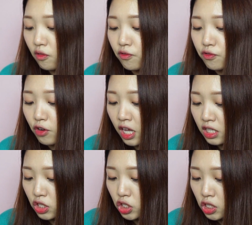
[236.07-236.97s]

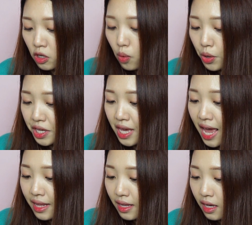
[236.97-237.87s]
French
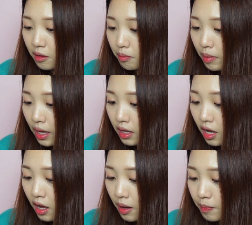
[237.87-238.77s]
organic
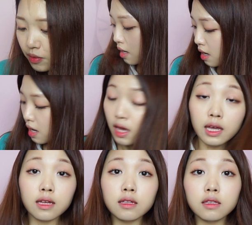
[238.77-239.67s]
makeup.
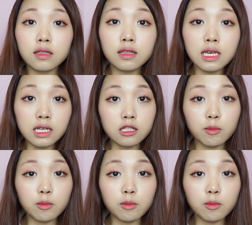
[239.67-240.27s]
And these